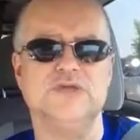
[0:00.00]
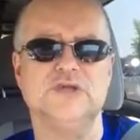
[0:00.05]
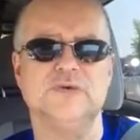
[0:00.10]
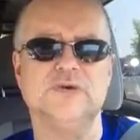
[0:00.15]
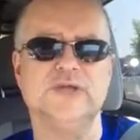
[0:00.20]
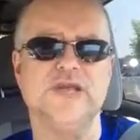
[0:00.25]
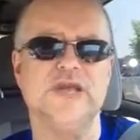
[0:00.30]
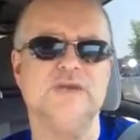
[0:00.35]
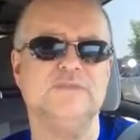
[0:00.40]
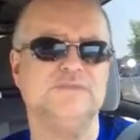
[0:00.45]
So
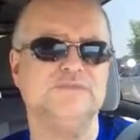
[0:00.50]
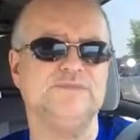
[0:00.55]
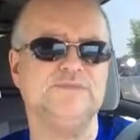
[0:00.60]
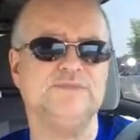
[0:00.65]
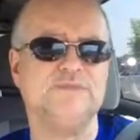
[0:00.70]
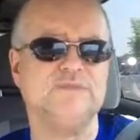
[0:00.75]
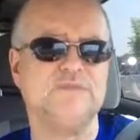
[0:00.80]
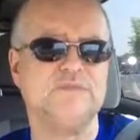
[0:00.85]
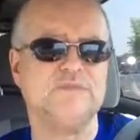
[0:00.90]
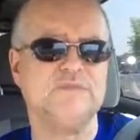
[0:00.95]
again,
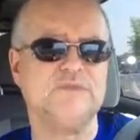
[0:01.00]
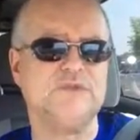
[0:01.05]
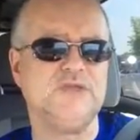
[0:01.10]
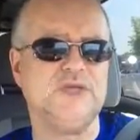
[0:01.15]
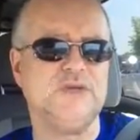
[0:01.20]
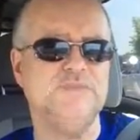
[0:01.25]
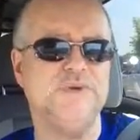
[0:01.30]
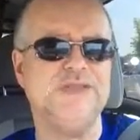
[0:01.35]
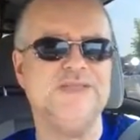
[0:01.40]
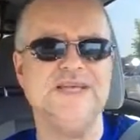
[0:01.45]

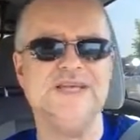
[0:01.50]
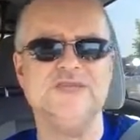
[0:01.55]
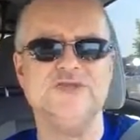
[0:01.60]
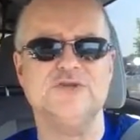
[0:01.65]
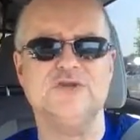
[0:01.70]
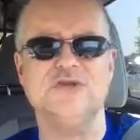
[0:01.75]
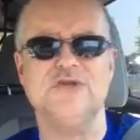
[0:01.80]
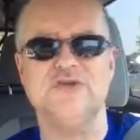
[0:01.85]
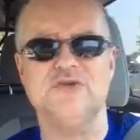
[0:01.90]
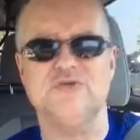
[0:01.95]
but things
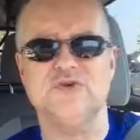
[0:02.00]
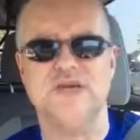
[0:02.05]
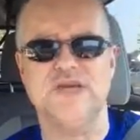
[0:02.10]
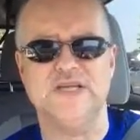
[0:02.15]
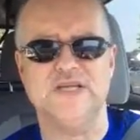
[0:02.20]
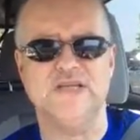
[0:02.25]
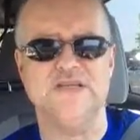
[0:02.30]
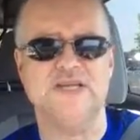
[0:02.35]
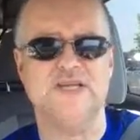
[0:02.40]
are looking great.